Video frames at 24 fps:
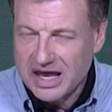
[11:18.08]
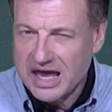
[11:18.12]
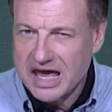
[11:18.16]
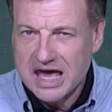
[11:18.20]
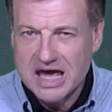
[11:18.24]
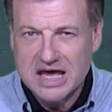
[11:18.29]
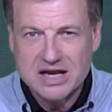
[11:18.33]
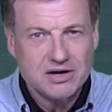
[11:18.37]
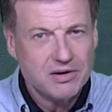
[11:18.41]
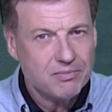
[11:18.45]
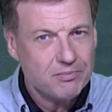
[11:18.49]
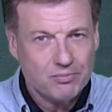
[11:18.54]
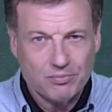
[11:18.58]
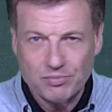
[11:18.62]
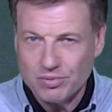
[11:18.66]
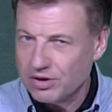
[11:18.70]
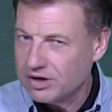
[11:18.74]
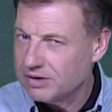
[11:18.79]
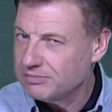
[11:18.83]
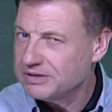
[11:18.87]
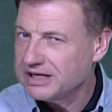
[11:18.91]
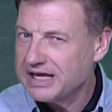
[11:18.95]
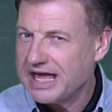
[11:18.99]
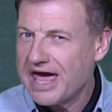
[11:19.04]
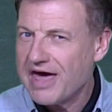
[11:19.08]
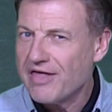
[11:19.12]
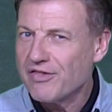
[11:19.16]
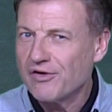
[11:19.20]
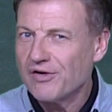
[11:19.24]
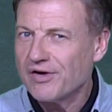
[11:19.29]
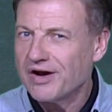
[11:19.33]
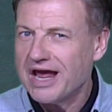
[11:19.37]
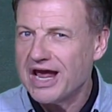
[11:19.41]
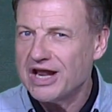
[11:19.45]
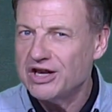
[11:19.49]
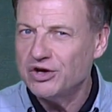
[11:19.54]
and put them together,
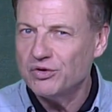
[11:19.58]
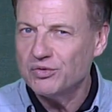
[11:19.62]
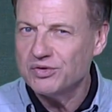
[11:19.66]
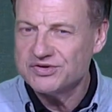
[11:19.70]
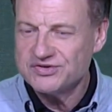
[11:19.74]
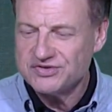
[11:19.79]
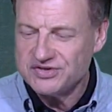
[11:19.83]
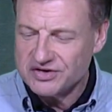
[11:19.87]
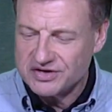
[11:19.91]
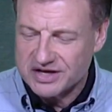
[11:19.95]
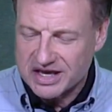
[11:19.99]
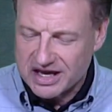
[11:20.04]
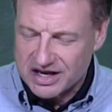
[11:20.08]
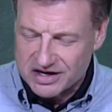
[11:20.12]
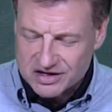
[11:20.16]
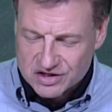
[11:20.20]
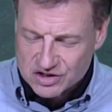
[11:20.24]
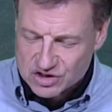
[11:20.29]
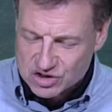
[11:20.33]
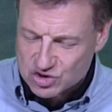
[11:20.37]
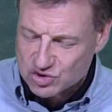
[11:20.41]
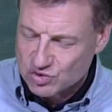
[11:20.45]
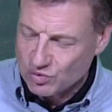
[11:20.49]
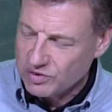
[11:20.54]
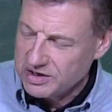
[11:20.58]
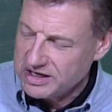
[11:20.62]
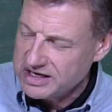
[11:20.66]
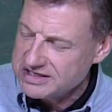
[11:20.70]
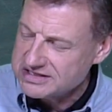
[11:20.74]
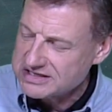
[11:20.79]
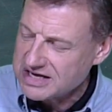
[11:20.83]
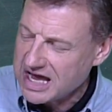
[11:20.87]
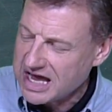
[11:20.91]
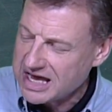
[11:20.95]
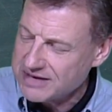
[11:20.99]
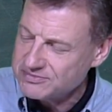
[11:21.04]
and you would still get 20
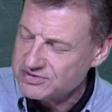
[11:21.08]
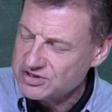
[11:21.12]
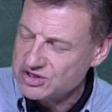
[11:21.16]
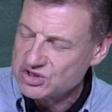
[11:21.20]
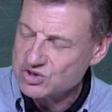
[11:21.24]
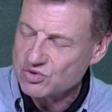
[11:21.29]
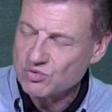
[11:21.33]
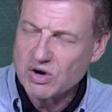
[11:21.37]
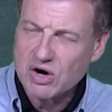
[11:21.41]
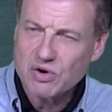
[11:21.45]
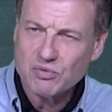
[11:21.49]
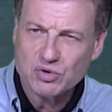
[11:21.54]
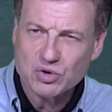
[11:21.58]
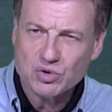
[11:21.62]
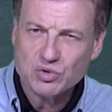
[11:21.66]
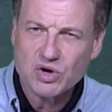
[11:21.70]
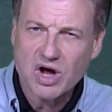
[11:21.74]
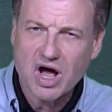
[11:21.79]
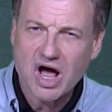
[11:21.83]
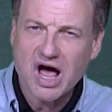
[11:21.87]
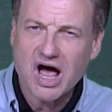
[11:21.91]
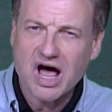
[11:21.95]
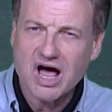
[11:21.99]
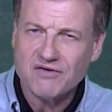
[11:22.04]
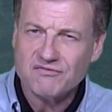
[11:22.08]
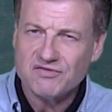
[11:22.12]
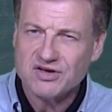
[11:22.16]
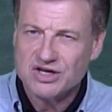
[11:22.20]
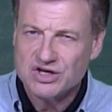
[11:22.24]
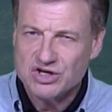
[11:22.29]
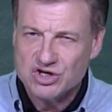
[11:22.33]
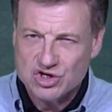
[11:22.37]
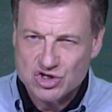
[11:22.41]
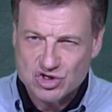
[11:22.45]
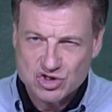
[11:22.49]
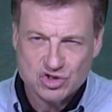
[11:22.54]
times the square root of
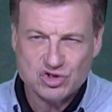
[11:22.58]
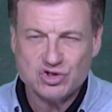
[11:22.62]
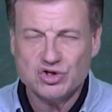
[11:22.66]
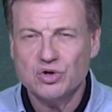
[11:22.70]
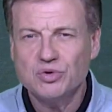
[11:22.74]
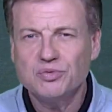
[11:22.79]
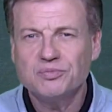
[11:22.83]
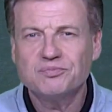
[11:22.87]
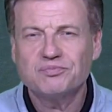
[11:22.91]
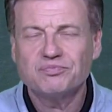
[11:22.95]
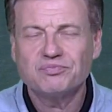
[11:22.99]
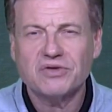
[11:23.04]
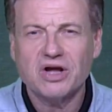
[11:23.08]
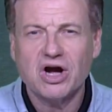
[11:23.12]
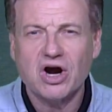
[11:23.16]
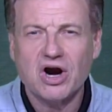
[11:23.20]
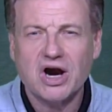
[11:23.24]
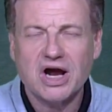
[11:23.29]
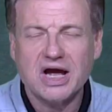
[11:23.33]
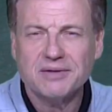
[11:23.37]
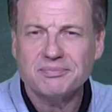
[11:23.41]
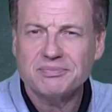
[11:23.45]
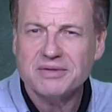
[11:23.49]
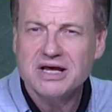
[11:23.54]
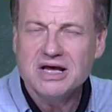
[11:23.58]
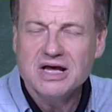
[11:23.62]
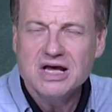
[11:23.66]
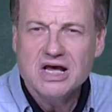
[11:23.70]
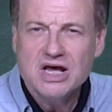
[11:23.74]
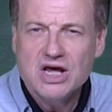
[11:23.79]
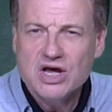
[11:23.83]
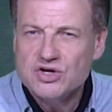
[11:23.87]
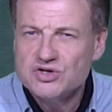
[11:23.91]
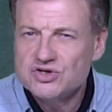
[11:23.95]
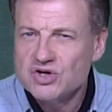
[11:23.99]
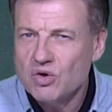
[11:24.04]
2. All right.
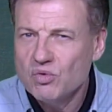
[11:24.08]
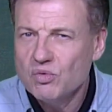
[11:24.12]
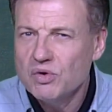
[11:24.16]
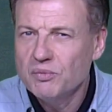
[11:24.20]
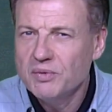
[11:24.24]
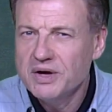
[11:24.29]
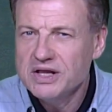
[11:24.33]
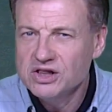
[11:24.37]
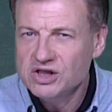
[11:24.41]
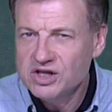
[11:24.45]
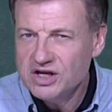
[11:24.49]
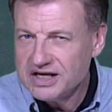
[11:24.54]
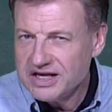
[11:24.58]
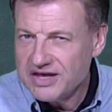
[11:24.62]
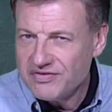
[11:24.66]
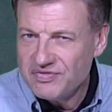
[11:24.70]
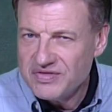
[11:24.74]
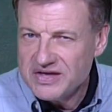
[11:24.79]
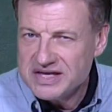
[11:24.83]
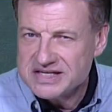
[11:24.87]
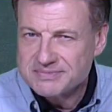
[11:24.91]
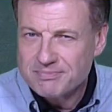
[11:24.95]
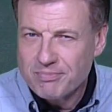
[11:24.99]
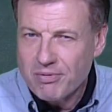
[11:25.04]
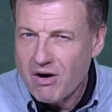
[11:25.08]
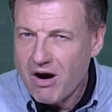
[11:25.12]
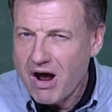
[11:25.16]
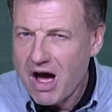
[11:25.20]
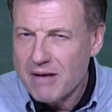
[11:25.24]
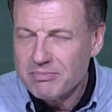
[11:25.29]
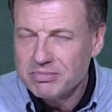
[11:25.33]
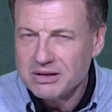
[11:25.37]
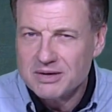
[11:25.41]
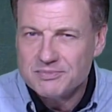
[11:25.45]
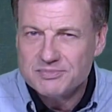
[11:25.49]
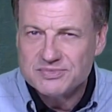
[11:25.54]
So when we look at these
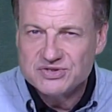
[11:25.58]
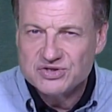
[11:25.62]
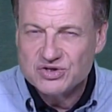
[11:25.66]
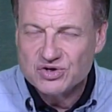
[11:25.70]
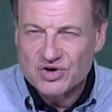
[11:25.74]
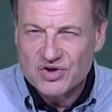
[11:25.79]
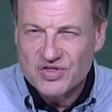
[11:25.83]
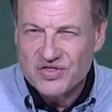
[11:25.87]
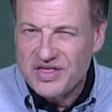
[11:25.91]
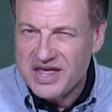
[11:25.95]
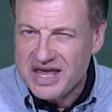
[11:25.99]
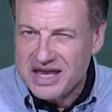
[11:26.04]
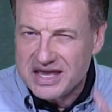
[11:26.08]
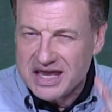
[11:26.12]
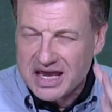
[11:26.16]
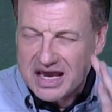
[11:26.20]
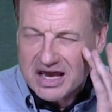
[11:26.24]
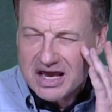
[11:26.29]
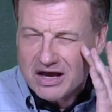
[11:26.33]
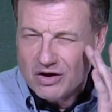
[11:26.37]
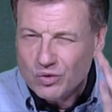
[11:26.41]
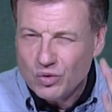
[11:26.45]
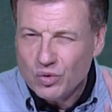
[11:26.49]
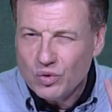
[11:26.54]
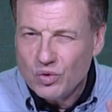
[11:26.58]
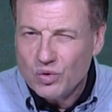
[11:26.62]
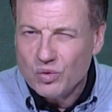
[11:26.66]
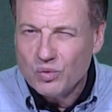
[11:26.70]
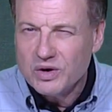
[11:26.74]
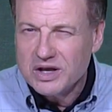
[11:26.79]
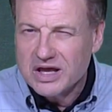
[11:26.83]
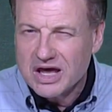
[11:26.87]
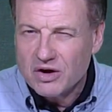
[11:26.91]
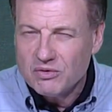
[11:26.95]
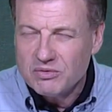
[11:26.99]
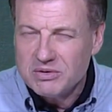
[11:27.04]
problems, you're thinking, ooh,
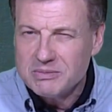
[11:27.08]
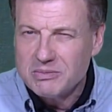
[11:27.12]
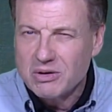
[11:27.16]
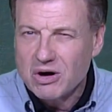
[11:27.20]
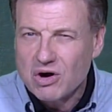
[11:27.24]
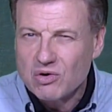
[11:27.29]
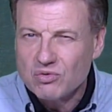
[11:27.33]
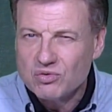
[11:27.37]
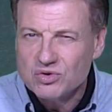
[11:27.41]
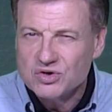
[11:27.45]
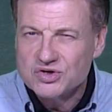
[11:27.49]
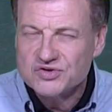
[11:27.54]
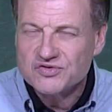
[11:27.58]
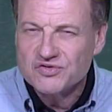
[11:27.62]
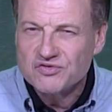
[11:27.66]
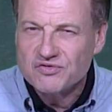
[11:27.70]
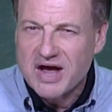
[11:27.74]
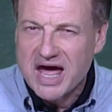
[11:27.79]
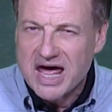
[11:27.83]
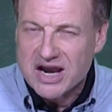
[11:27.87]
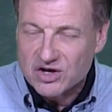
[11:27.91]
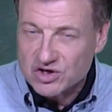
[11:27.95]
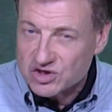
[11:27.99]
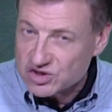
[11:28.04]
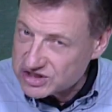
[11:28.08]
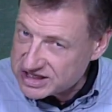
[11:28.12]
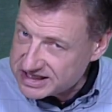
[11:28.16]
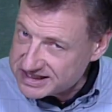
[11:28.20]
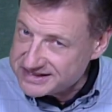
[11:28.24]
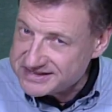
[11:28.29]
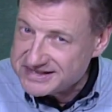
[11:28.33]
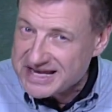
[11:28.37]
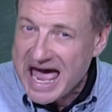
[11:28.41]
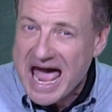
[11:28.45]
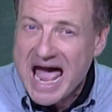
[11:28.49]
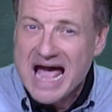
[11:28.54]
we got to remember our rules for radicals.
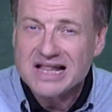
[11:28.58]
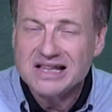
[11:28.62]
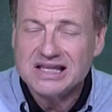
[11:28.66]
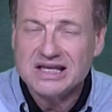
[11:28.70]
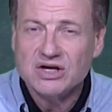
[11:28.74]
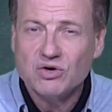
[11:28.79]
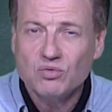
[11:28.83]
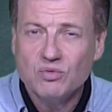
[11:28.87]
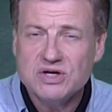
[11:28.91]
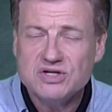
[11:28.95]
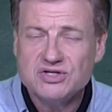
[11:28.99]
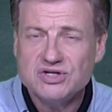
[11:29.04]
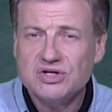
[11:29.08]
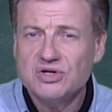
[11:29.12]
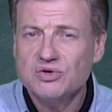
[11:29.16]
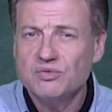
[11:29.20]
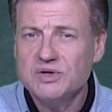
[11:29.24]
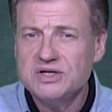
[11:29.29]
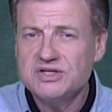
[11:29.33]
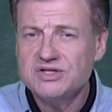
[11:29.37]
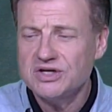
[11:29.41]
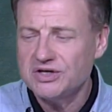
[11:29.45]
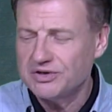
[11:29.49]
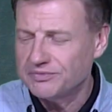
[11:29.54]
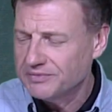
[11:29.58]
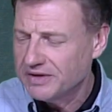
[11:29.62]
Exactly. We do. We do.